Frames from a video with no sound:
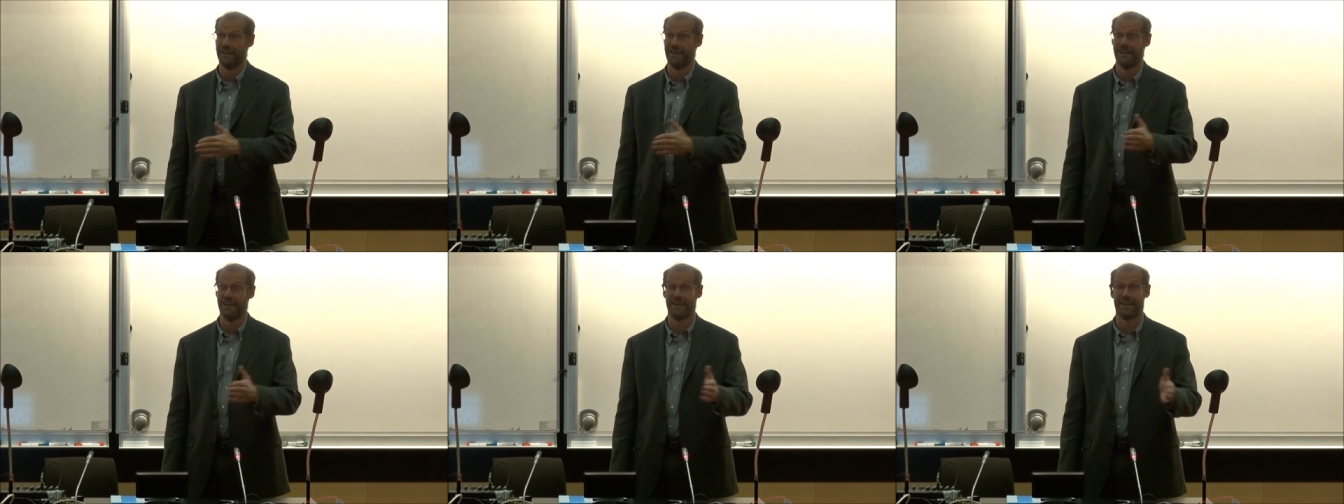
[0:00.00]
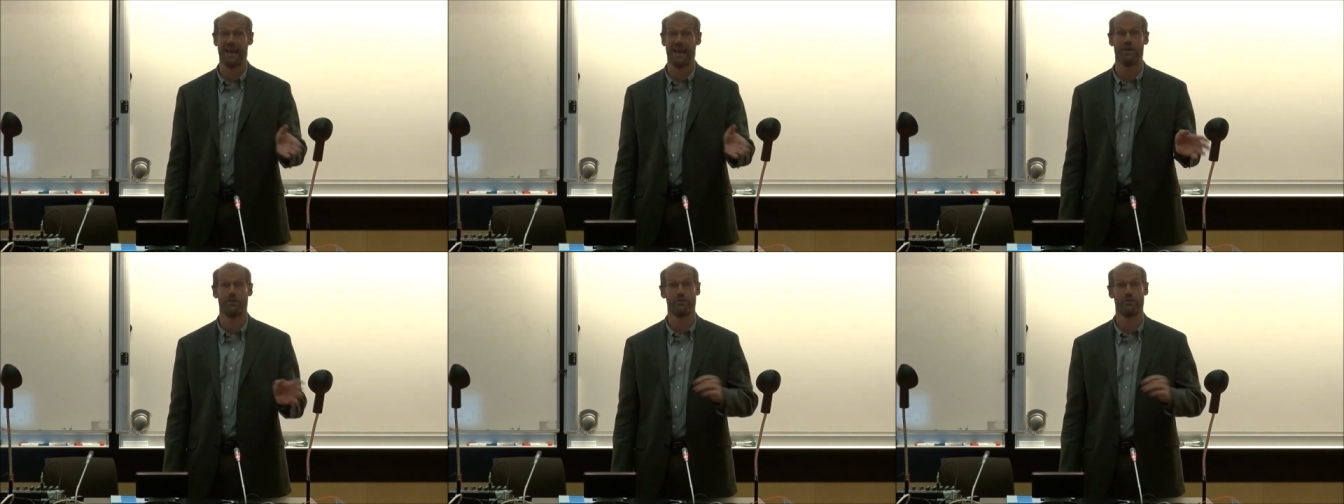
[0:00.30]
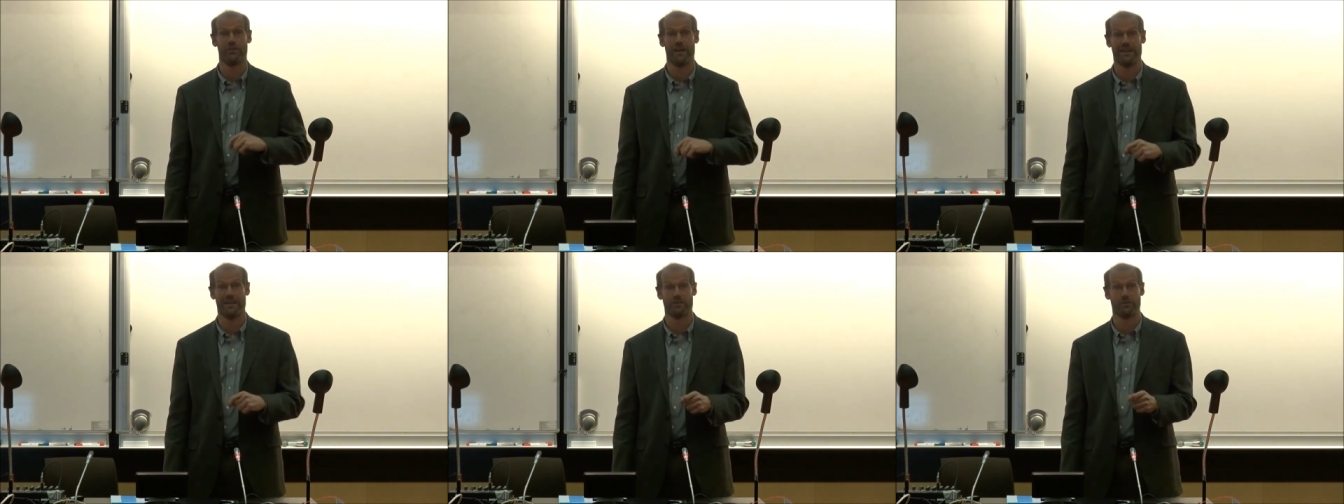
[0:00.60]
uh, a
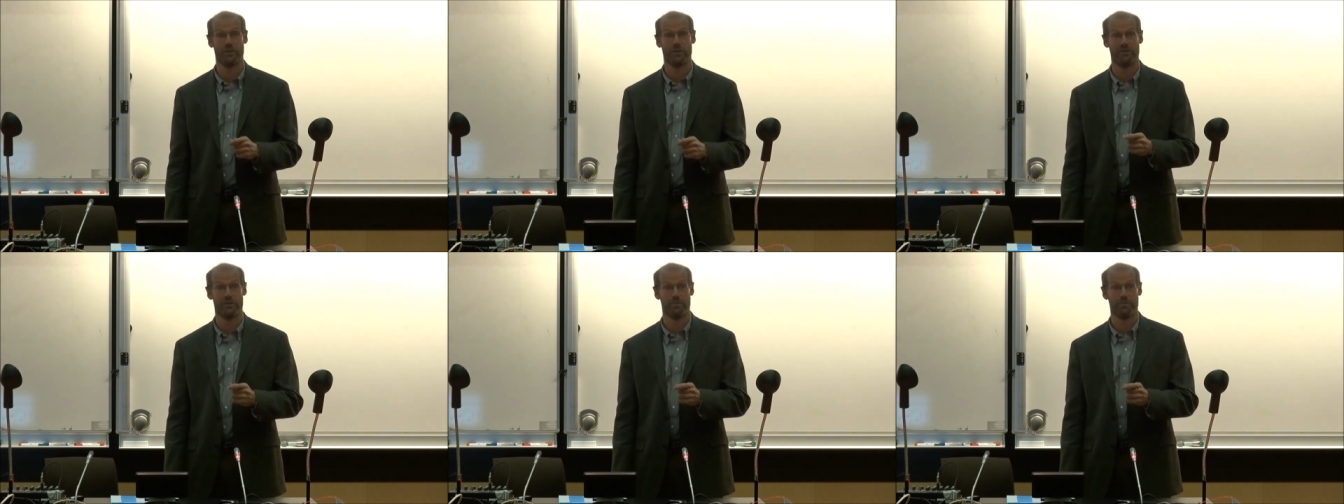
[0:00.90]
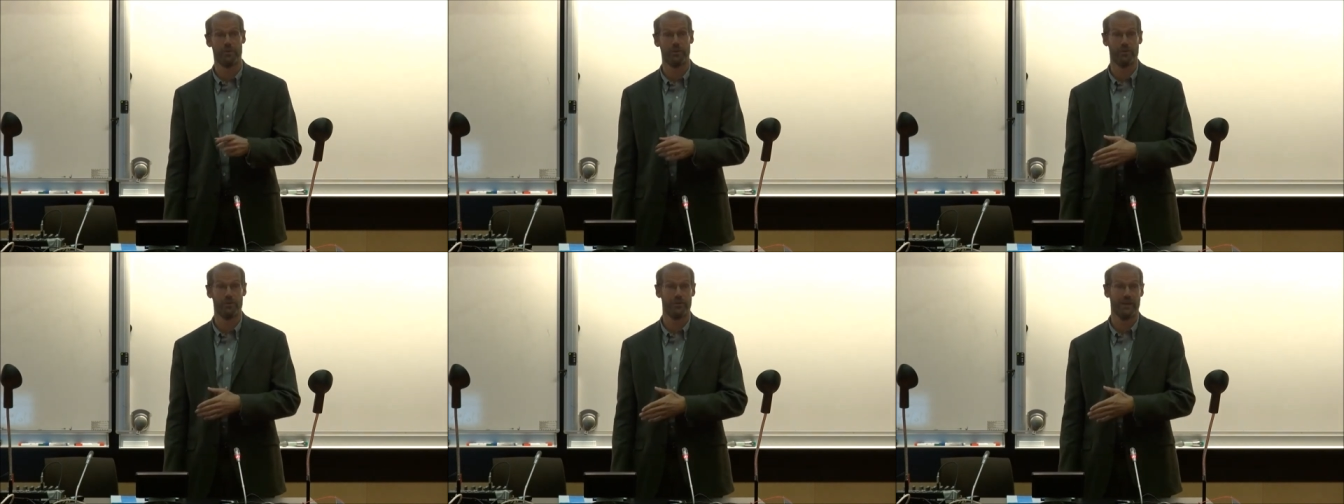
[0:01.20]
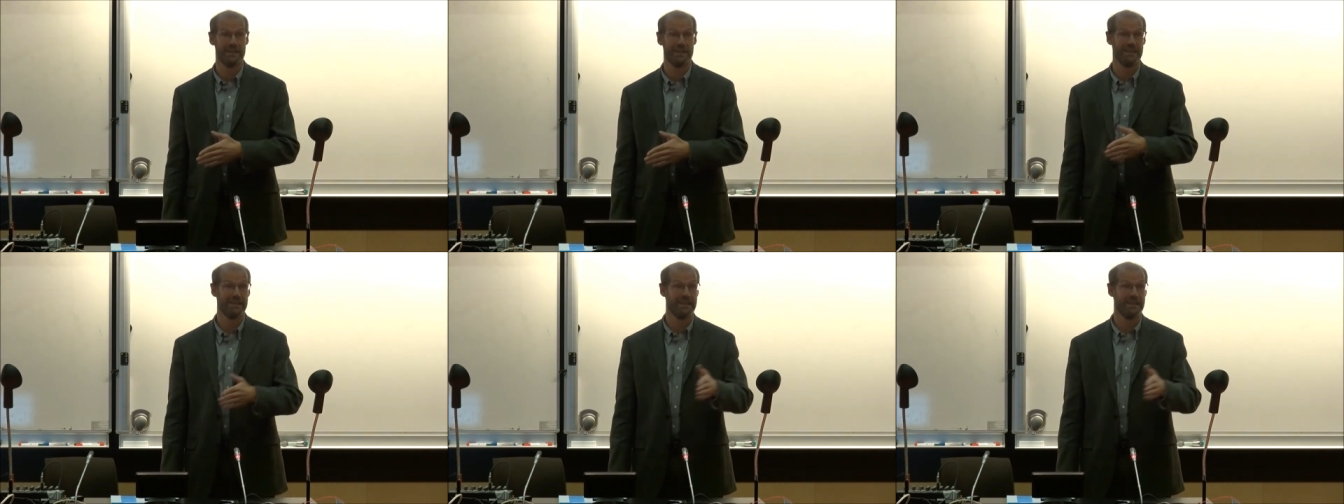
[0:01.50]
counterfactual of a
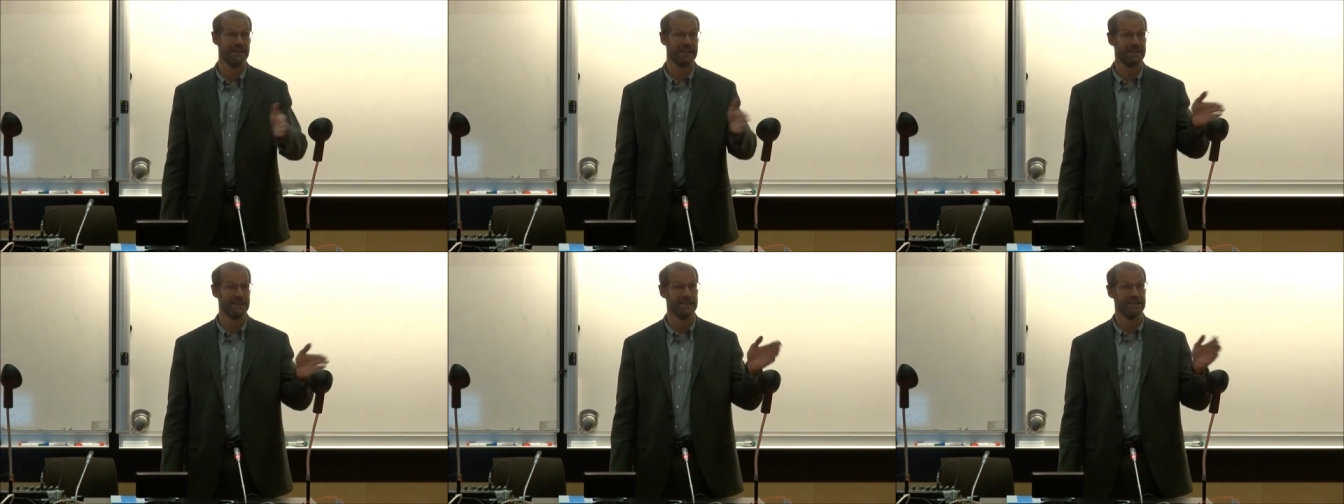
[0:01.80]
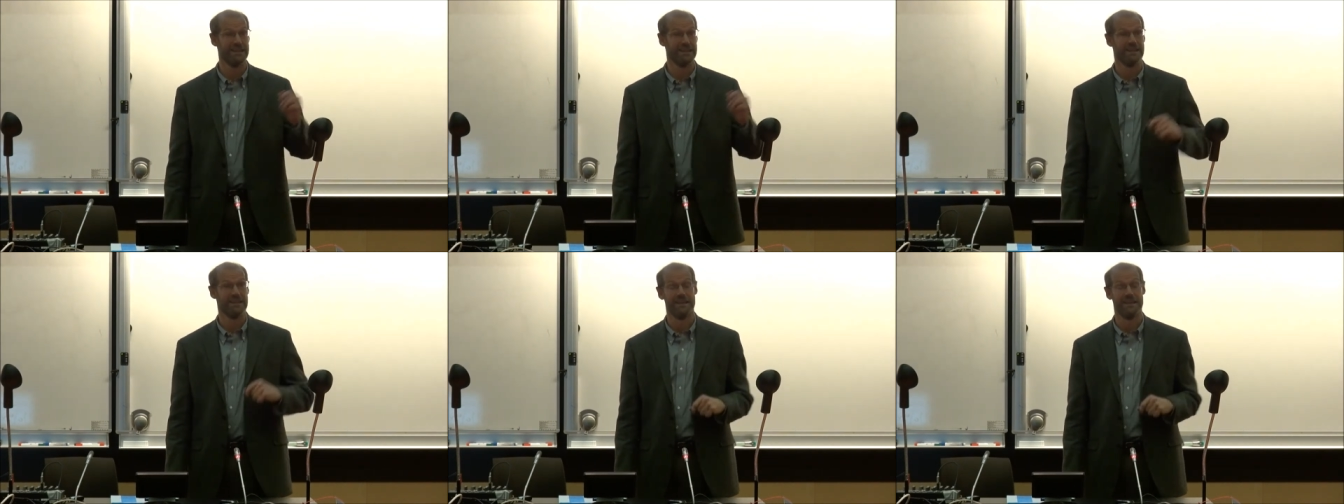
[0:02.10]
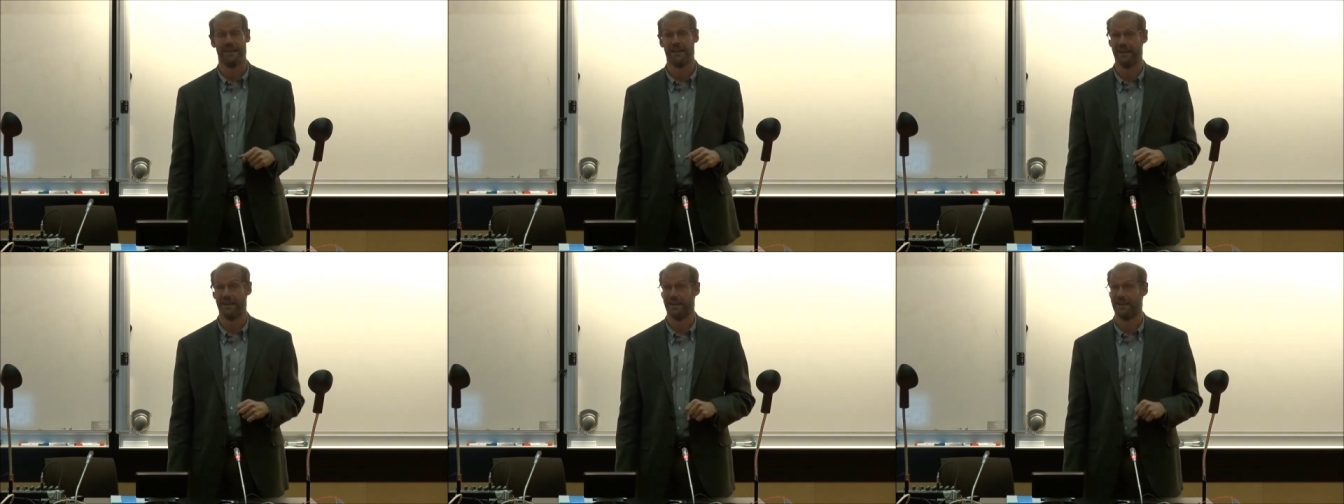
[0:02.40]
perfect
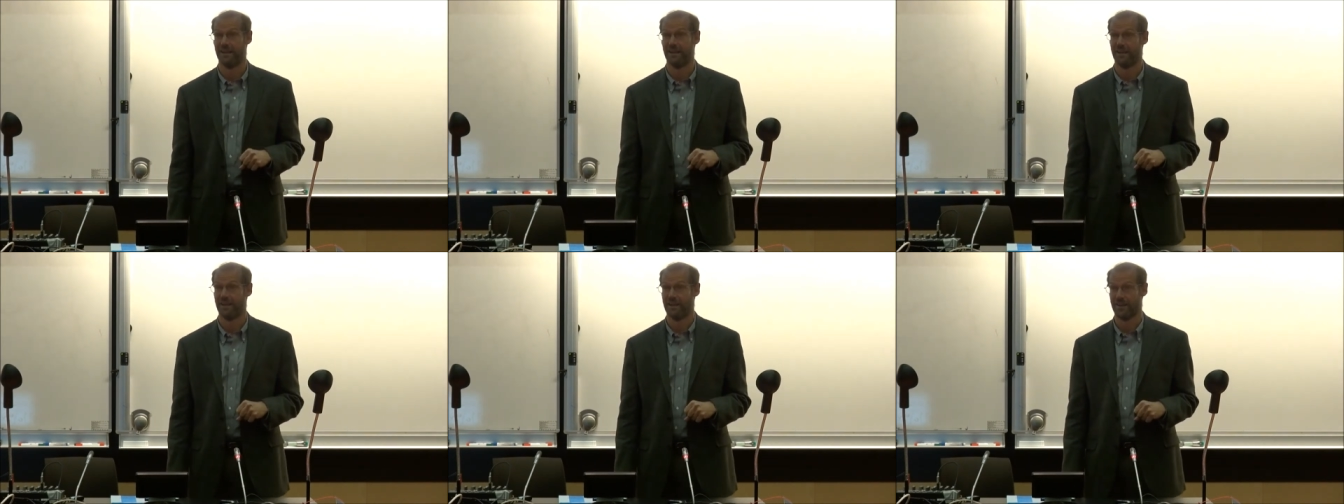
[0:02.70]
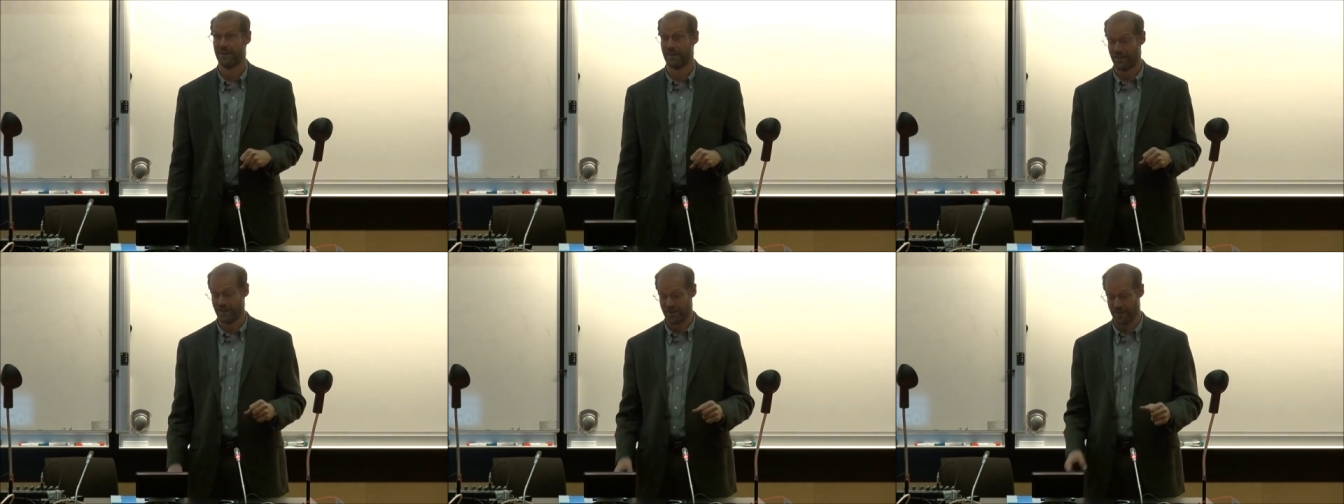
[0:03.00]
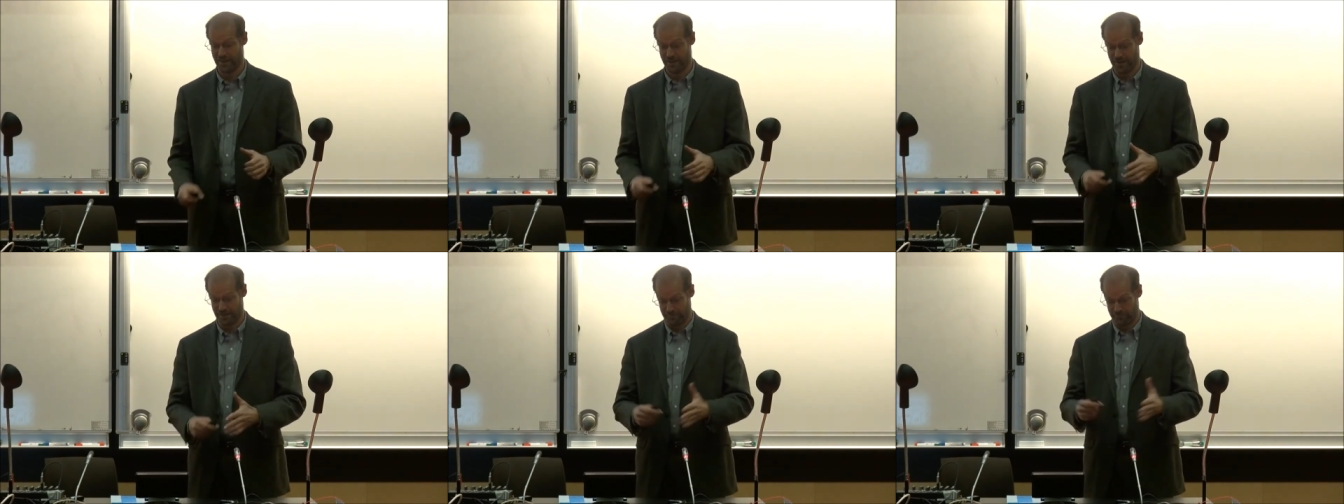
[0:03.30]
uh,
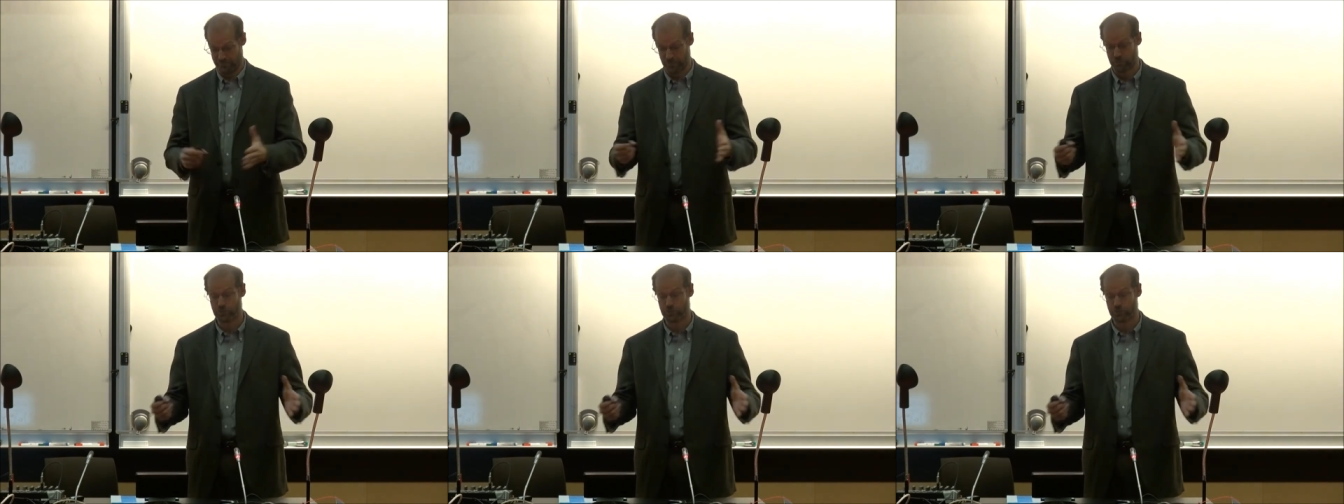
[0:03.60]
um,